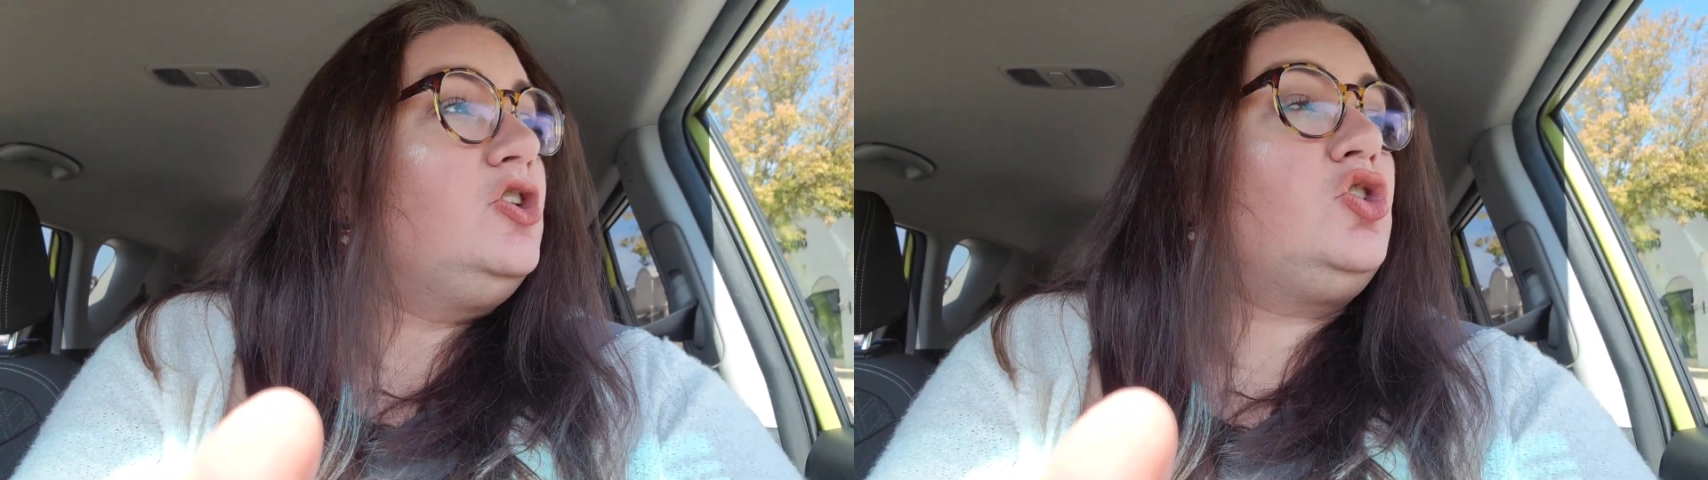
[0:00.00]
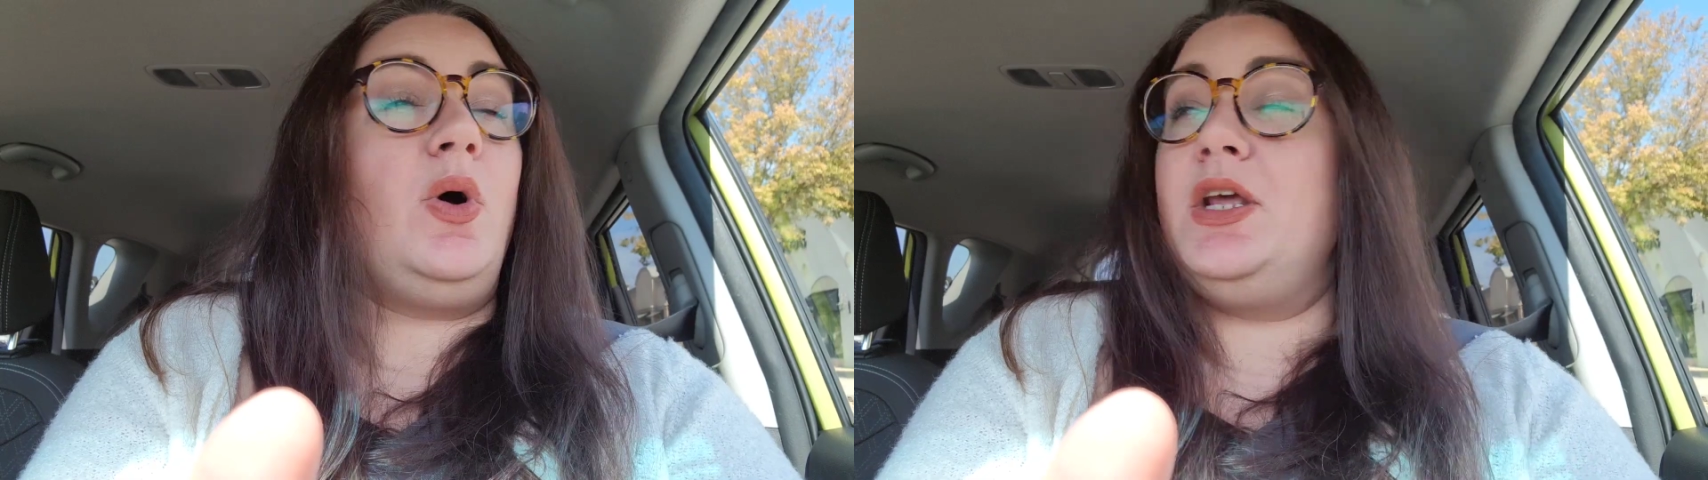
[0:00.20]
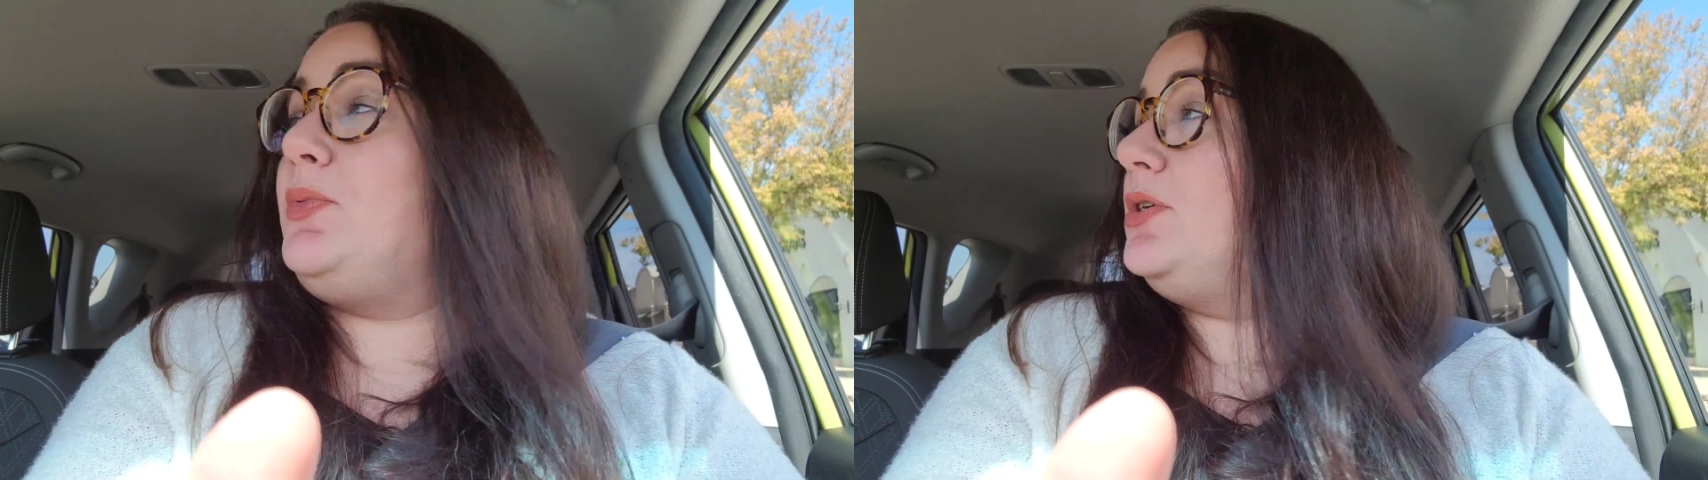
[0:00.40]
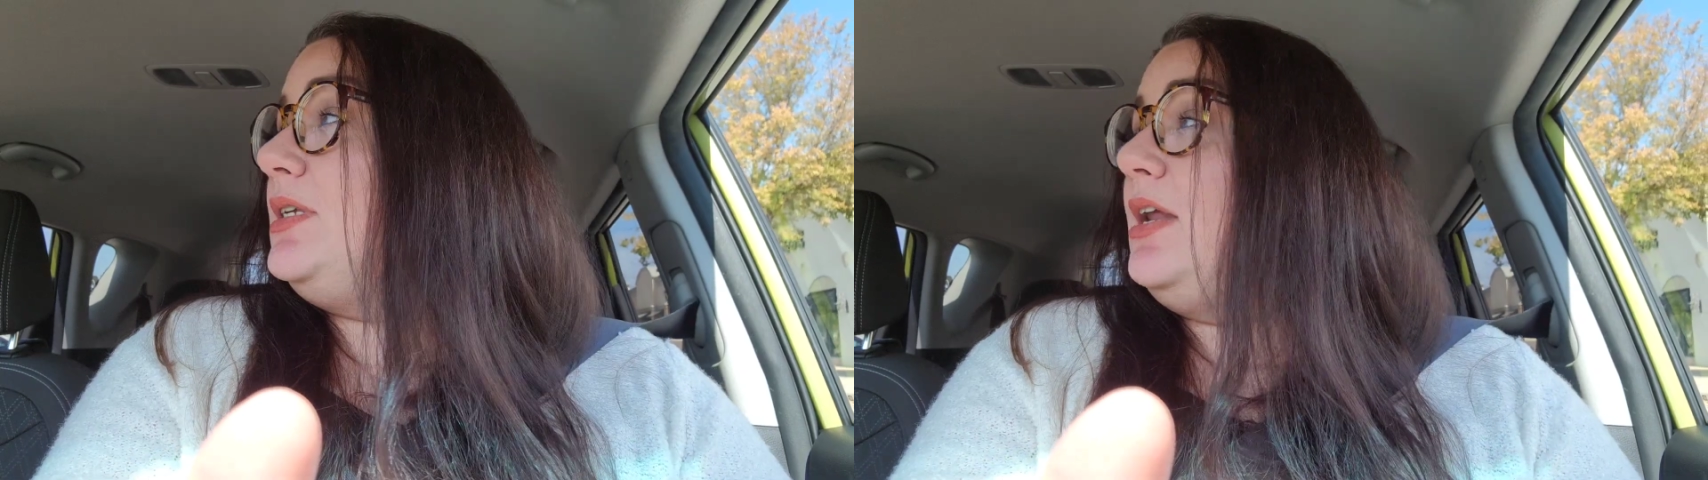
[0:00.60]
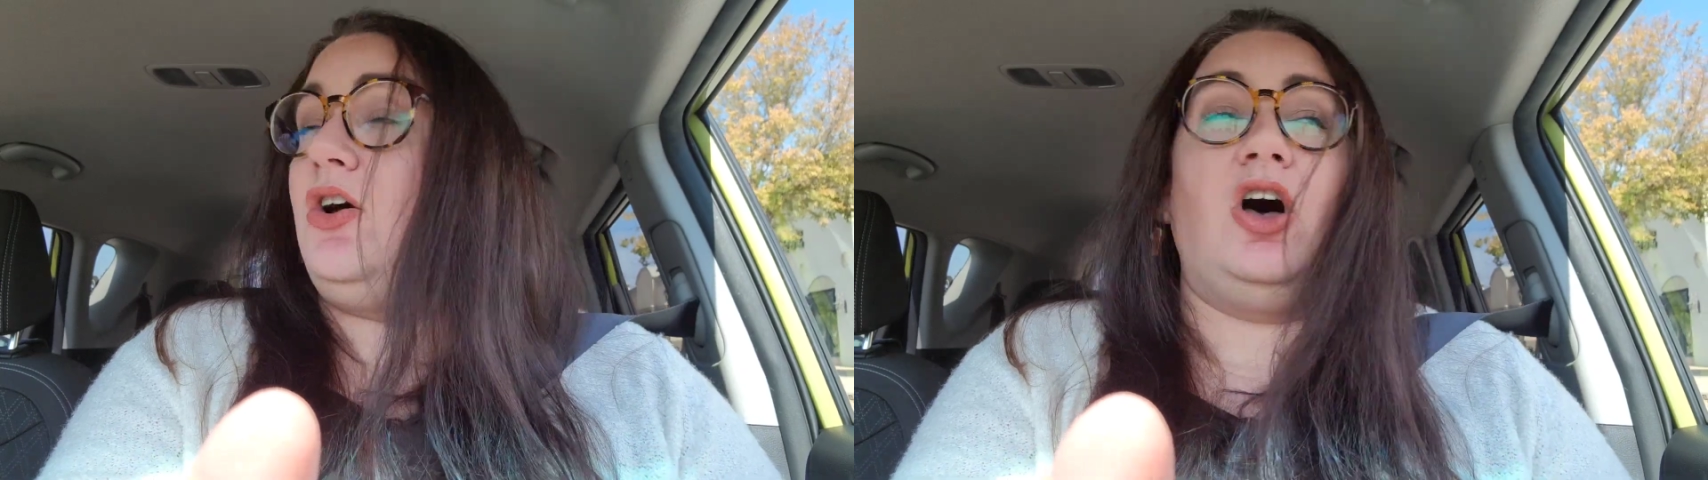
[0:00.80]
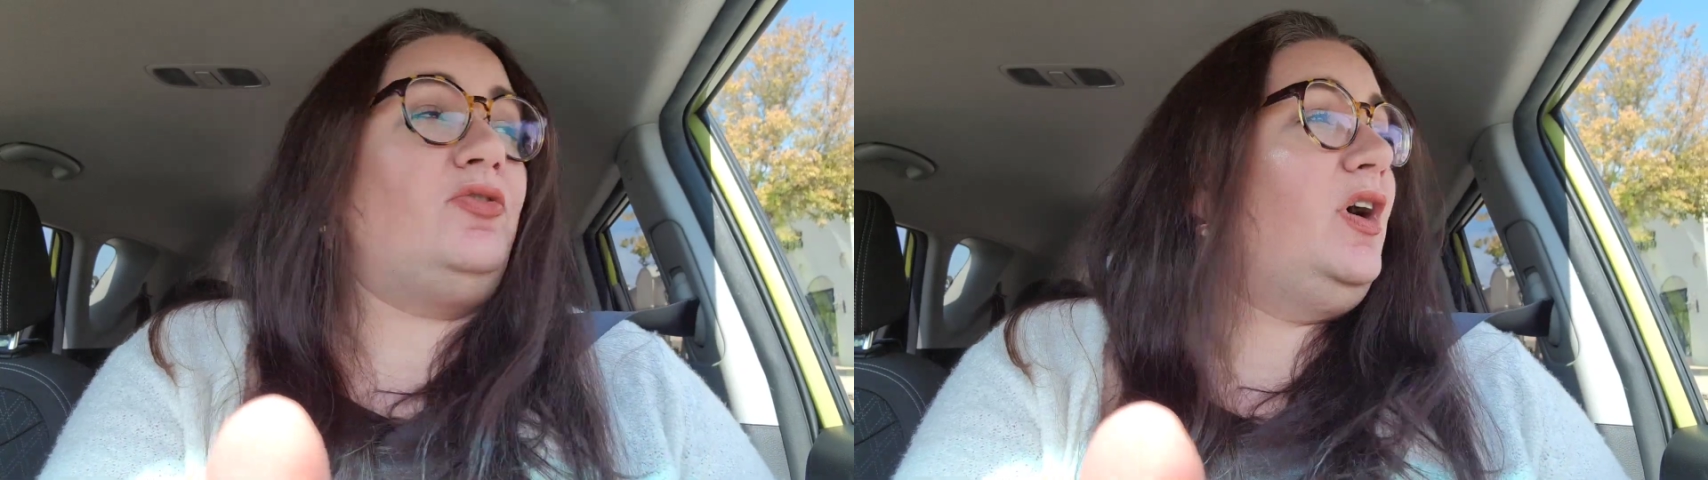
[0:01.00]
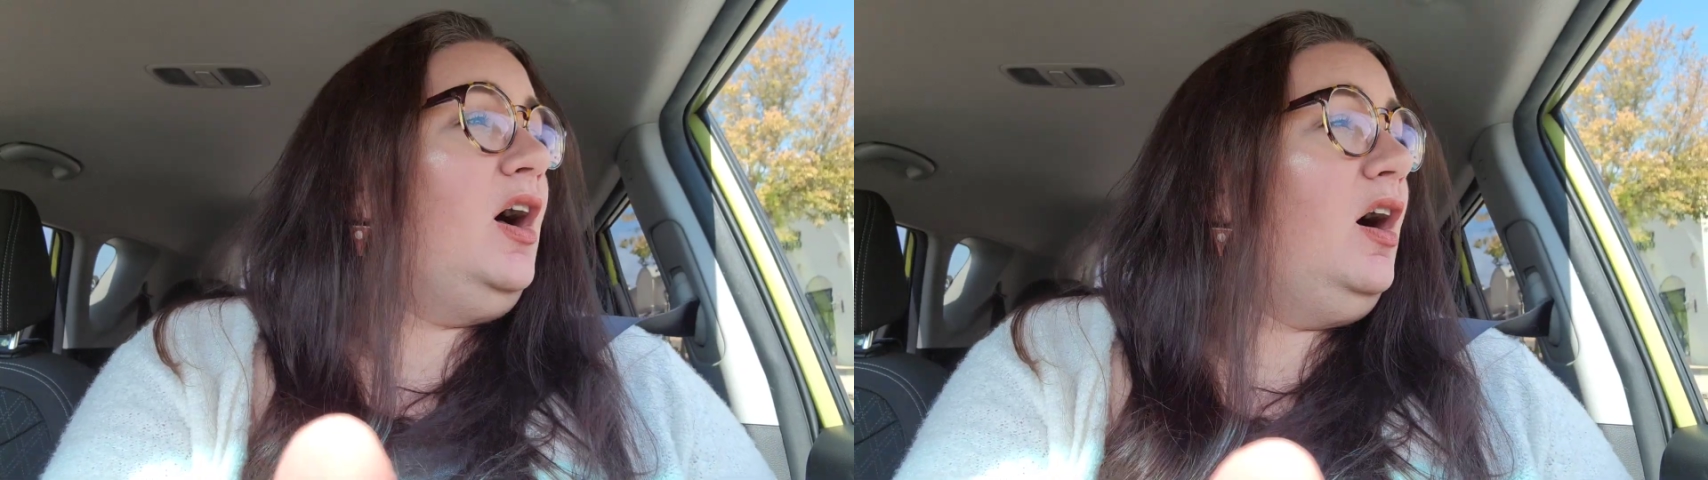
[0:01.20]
20% off